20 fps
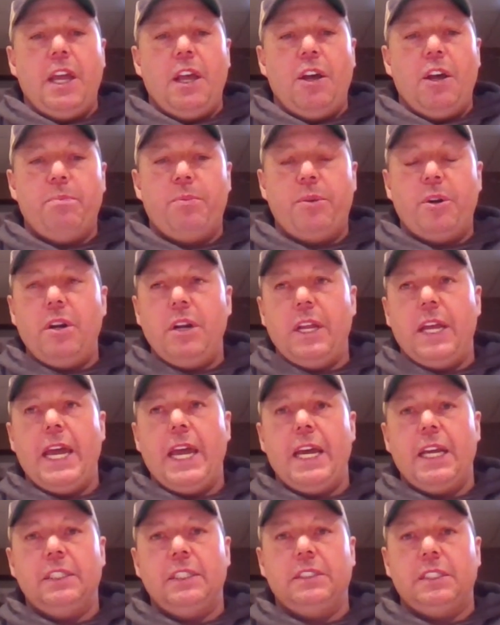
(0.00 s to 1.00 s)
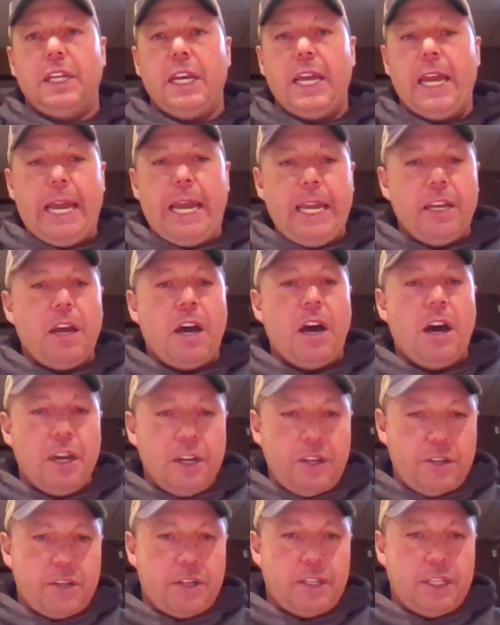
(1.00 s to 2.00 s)
Alberta has
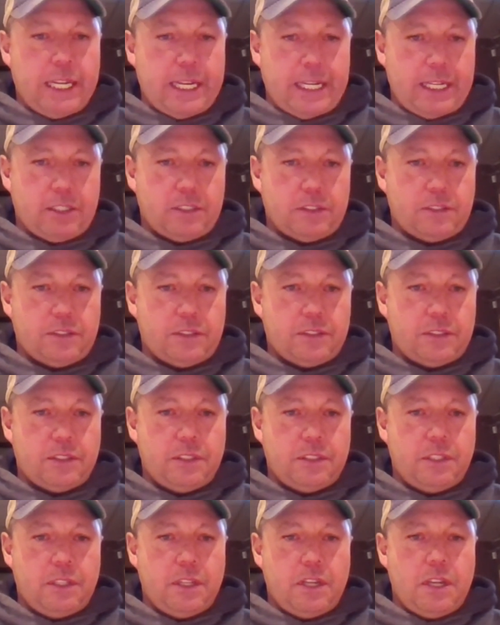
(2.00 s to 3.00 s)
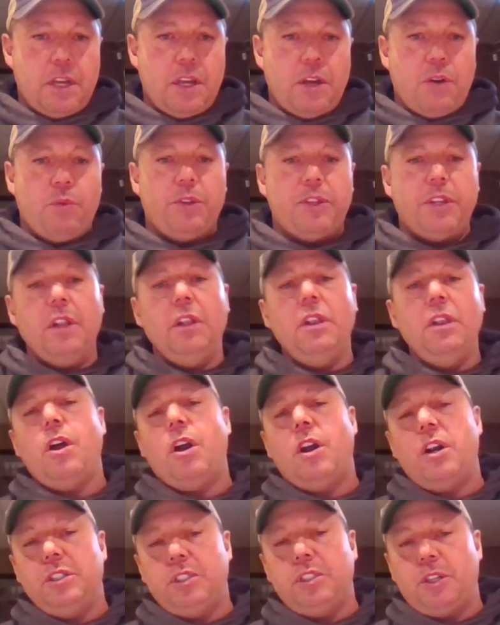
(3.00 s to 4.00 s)
800 lakes with a
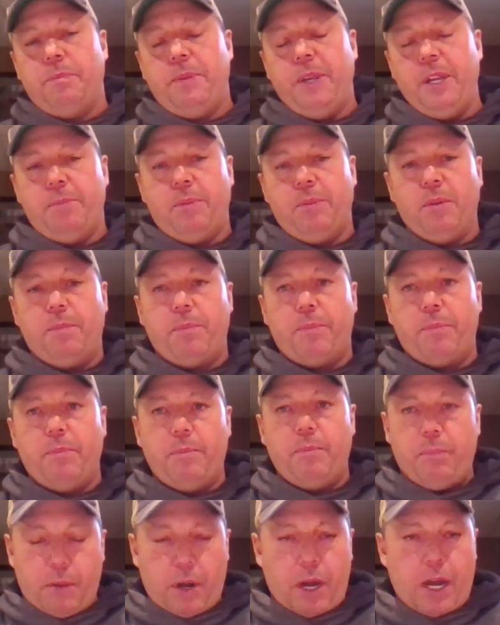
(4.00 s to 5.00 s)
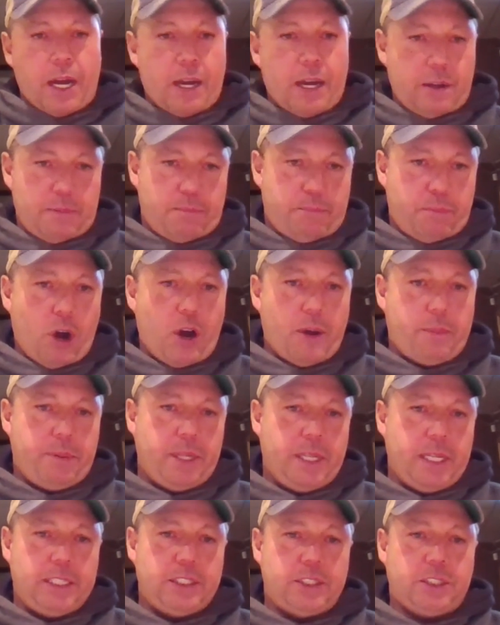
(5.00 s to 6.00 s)
larger people uh,
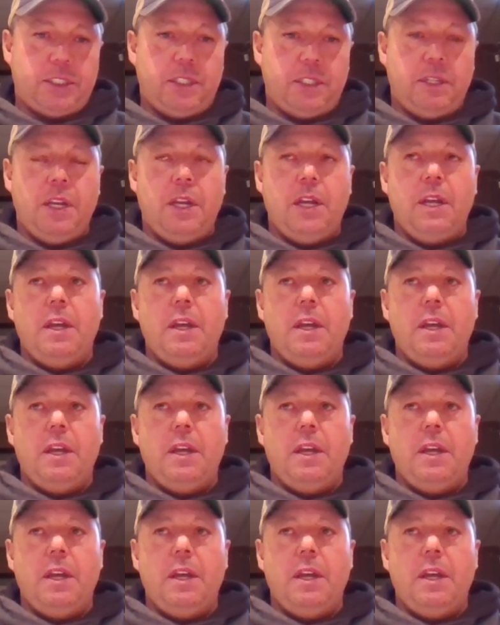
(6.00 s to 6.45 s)
population